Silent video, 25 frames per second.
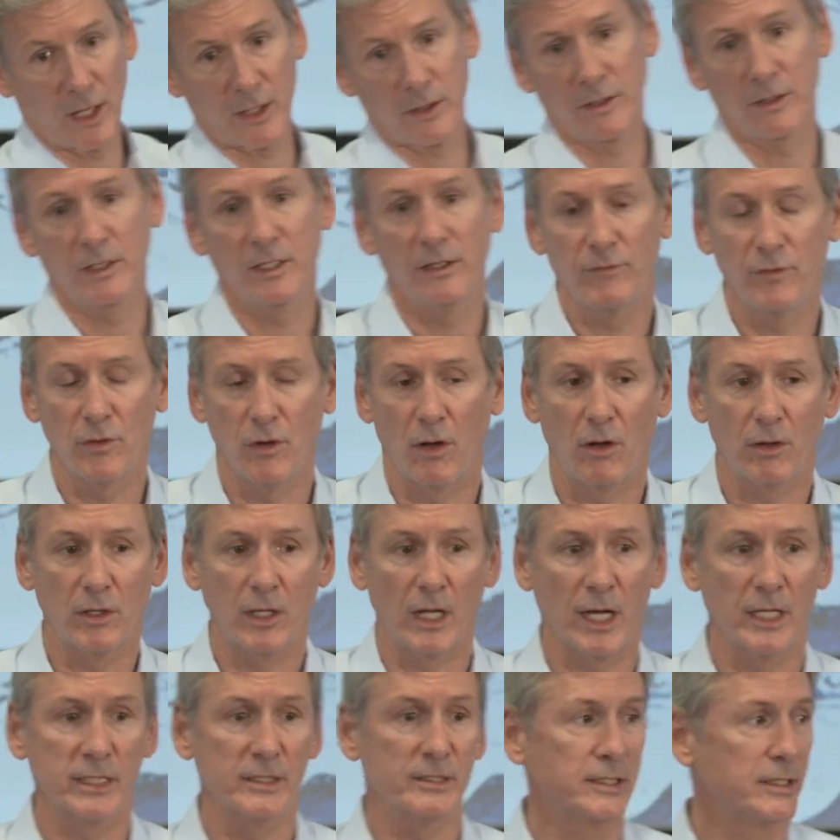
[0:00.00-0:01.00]
I could give you all
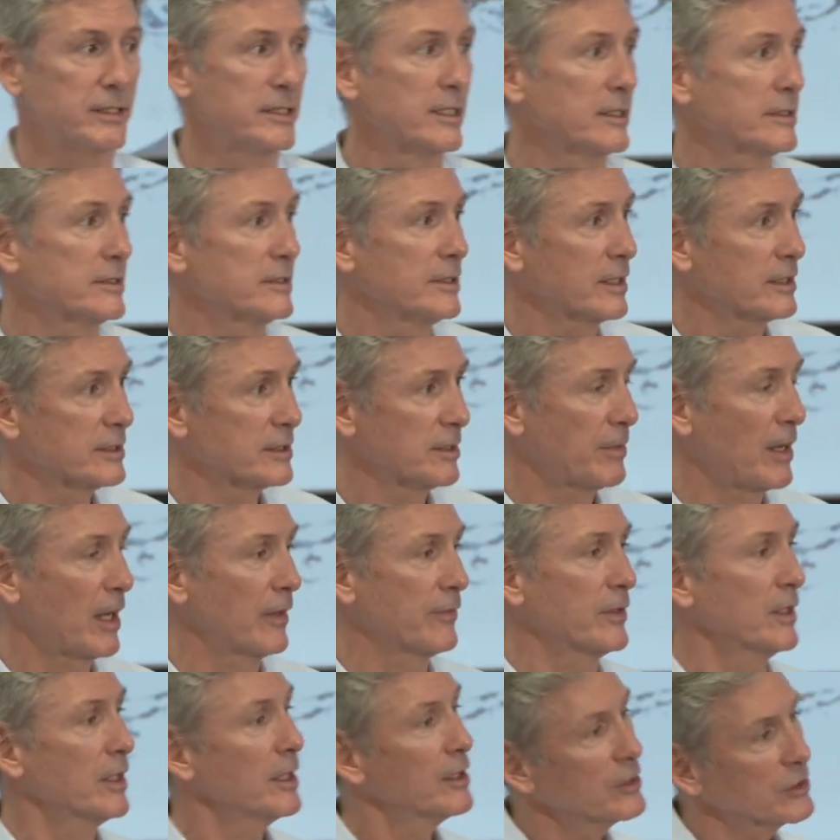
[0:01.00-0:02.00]
kind of statistics
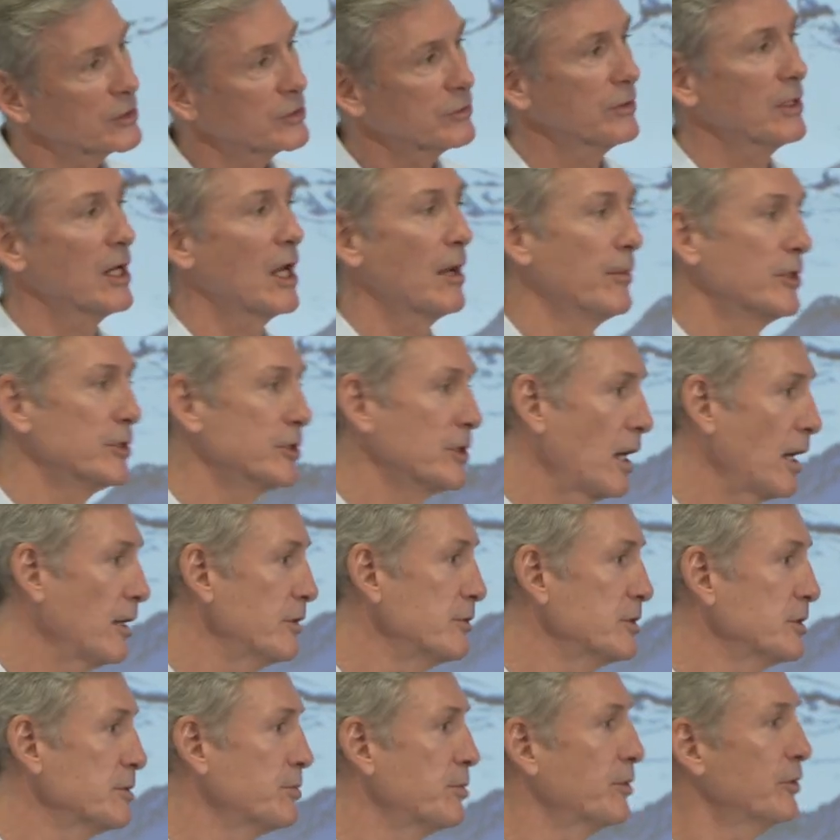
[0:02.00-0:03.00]
about the industry, how much
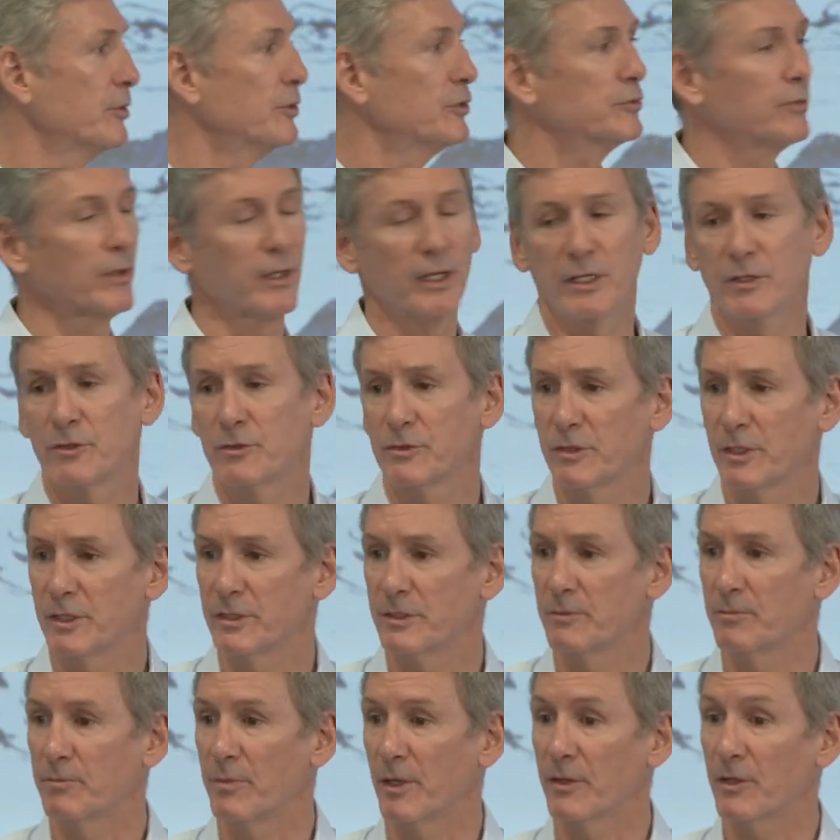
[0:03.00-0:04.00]
hydrogen produced, what
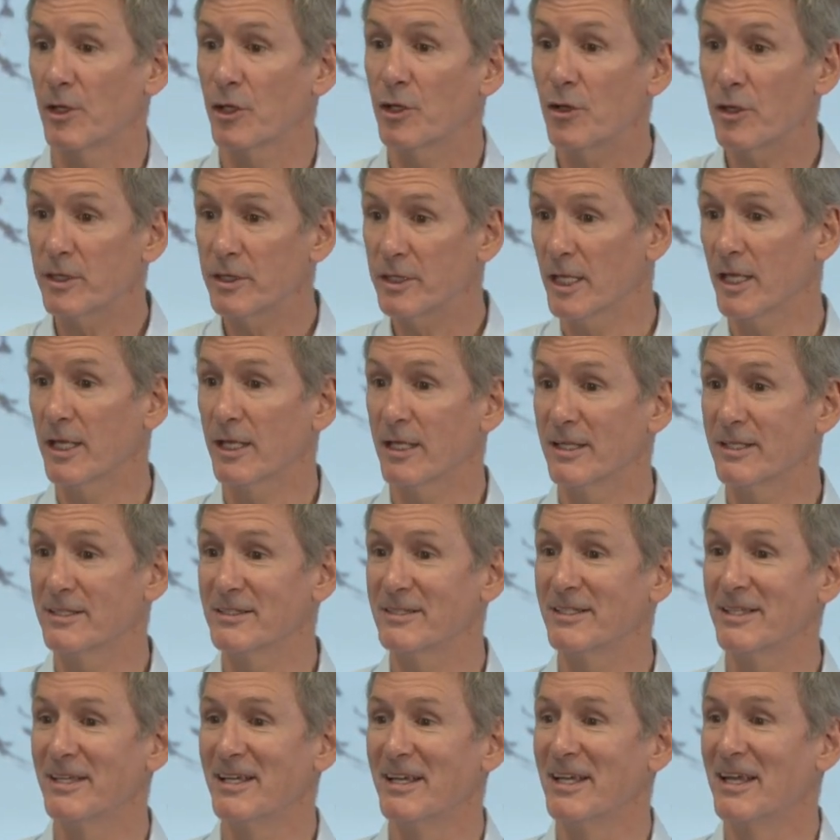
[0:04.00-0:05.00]
industries, but the good thing
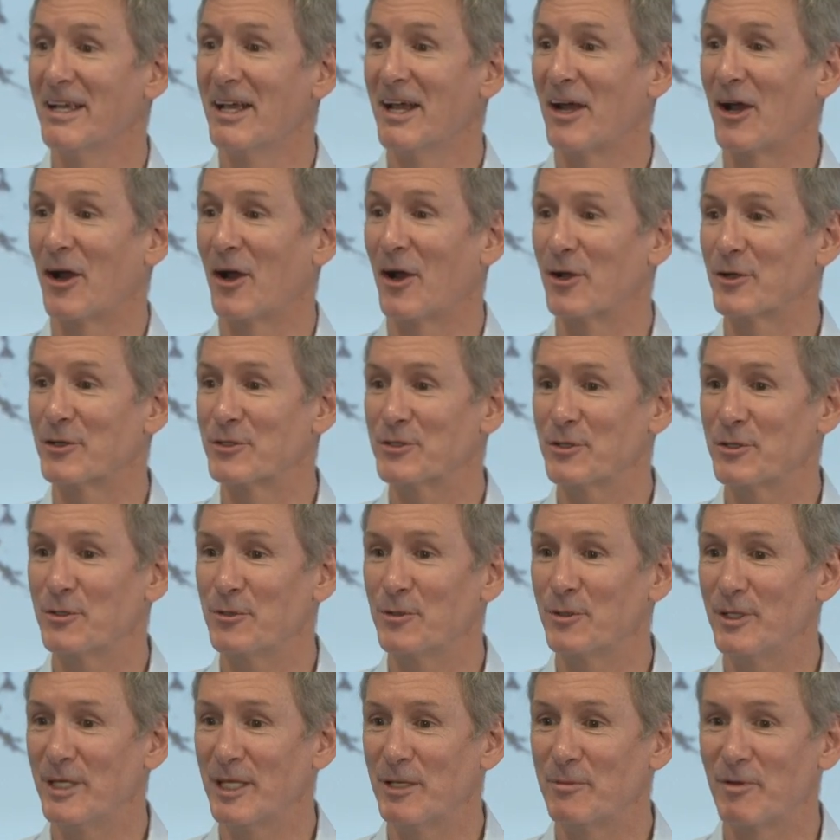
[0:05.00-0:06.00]
is our
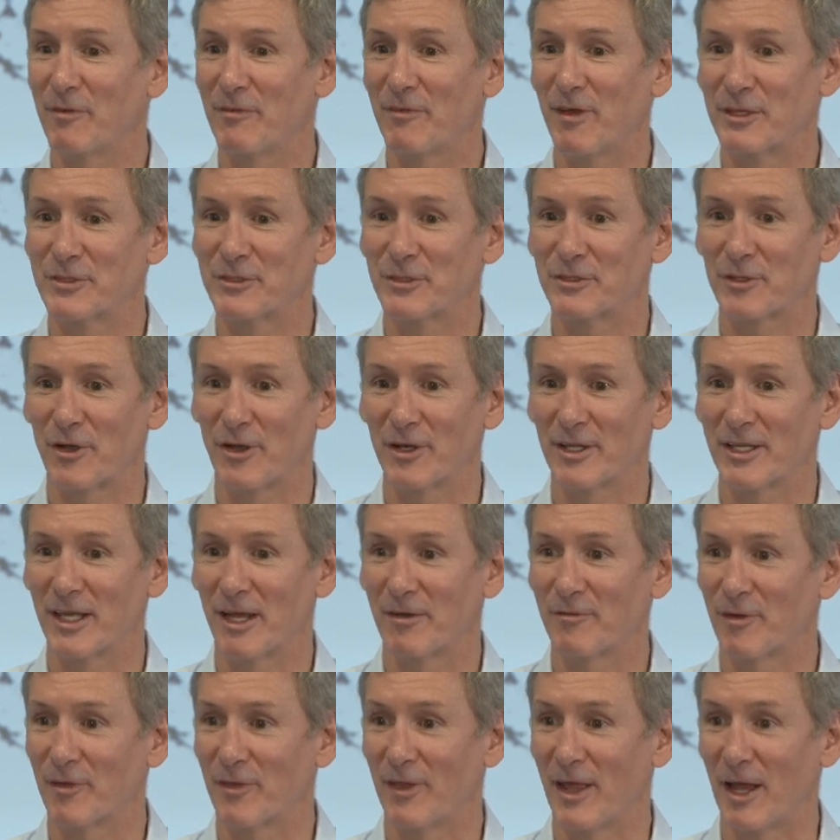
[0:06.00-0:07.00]
two lead professors already
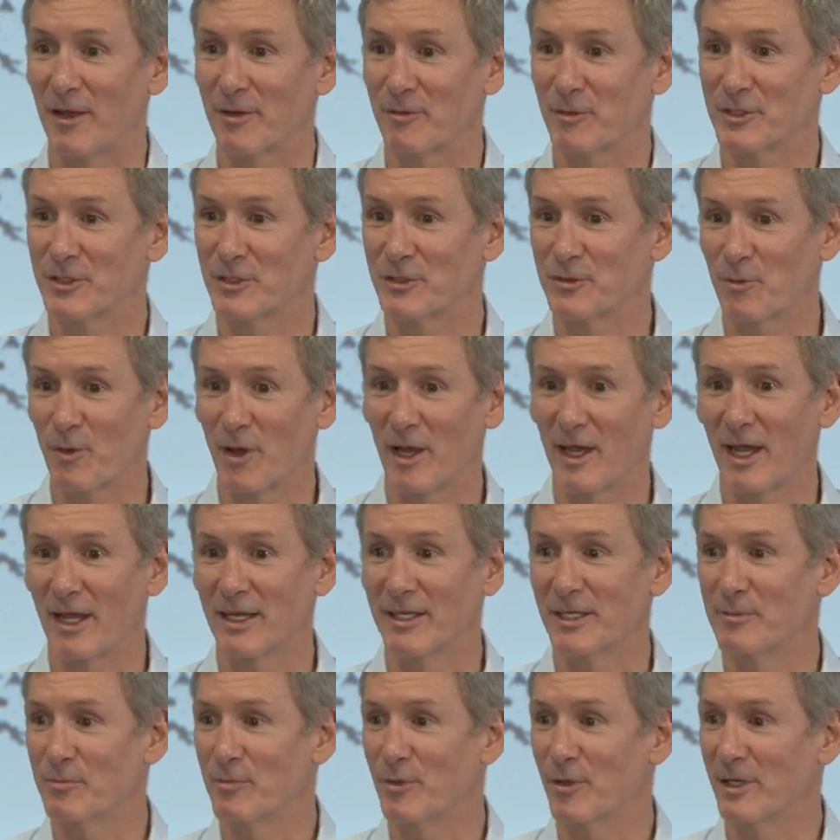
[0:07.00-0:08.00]
covered that, which is why I
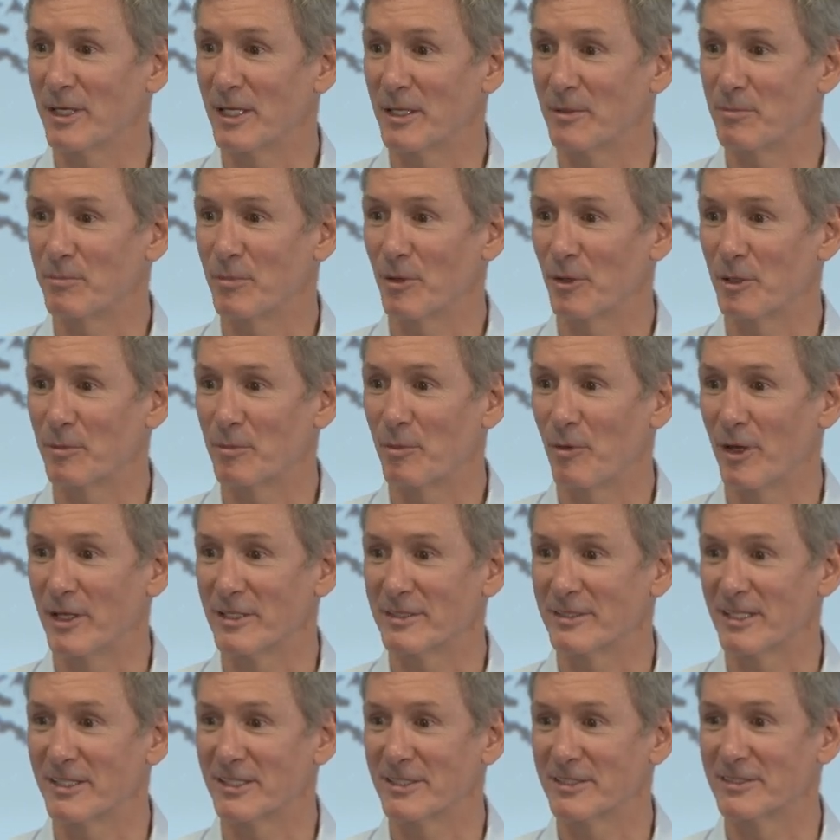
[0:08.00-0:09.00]
didn't put any bullet
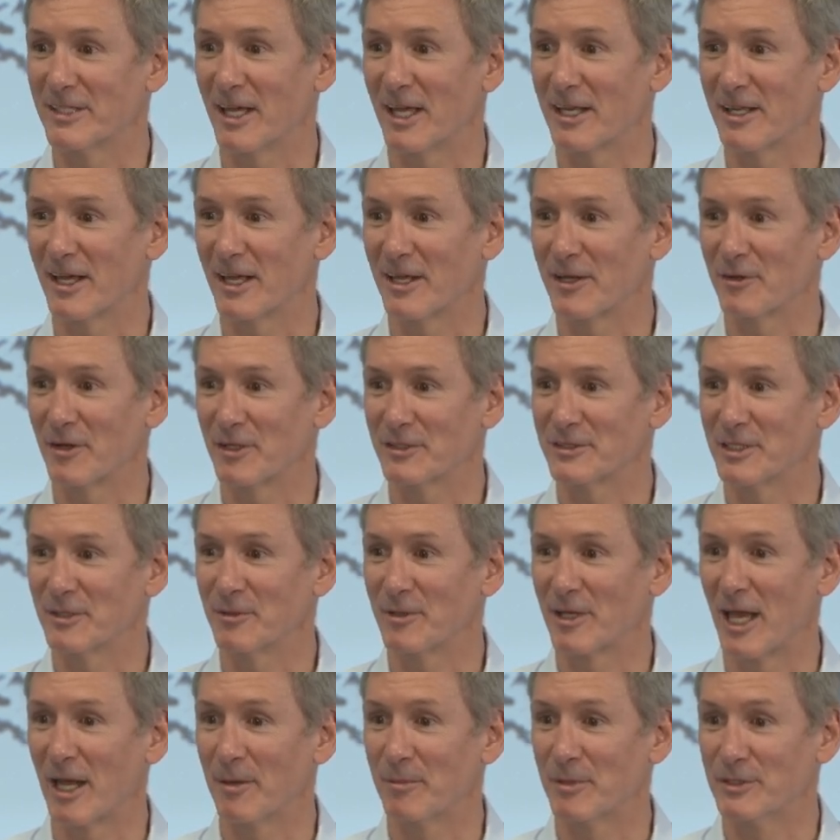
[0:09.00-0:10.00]
points. I just thought, I'll see
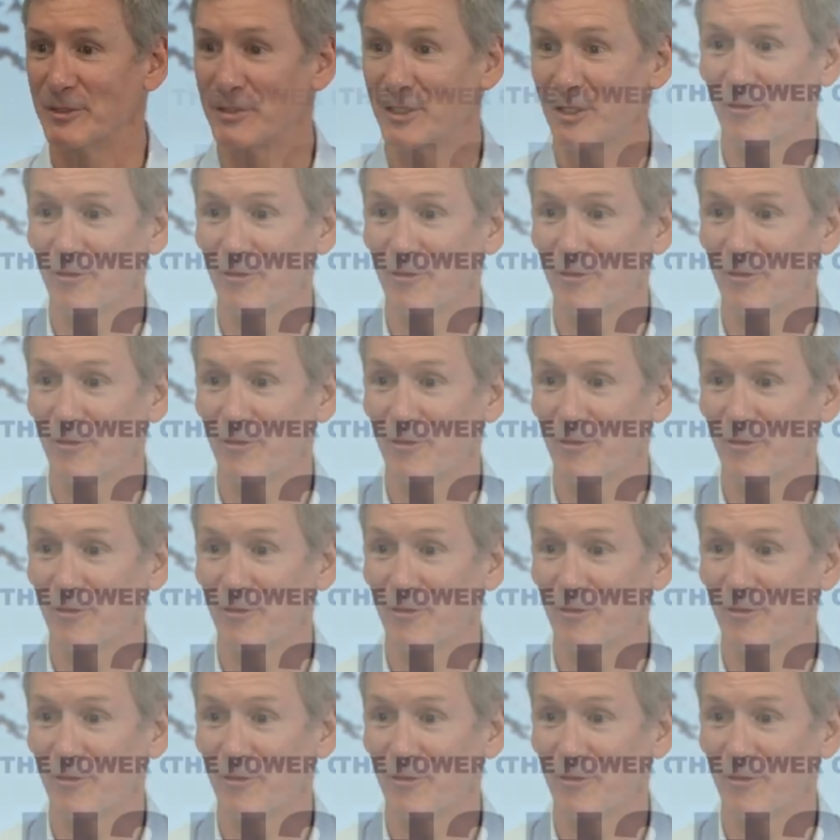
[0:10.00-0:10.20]
what happens.